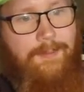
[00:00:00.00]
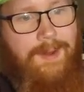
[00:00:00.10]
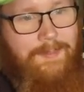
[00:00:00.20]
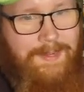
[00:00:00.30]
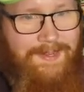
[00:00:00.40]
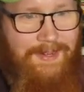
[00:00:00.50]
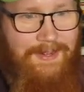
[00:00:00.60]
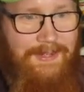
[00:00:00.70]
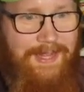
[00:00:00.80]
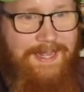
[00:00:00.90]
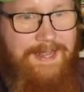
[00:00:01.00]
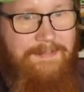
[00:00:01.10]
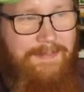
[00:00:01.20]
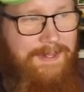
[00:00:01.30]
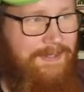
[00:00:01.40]
want to be tall like the
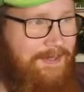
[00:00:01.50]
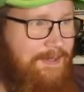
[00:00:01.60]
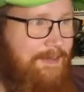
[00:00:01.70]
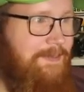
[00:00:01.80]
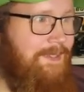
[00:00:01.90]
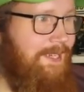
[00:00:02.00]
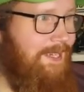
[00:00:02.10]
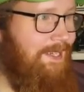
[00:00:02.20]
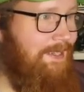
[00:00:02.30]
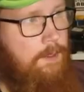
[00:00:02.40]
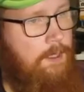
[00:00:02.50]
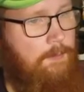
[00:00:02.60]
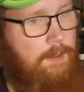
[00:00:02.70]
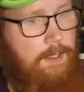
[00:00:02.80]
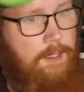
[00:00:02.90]
mushrooms. Yeah,
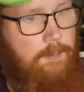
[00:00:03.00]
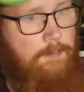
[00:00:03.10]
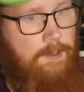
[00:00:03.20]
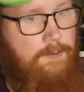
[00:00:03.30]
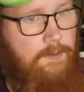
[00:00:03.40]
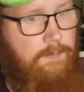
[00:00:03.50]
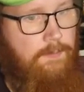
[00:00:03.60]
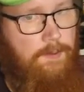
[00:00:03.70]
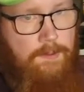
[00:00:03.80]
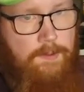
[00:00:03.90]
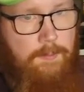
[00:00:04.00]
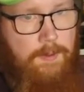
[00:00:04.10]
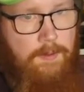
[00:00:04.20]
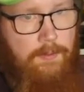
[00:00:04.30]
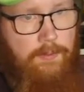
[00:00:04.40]
keep getting hit by stuff because I'm
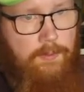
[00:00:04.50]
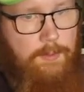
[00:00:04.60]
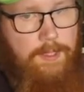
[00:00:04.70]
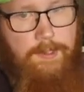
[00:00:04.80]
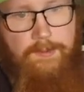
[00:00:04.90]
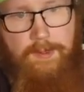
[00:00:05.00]
not used to playing this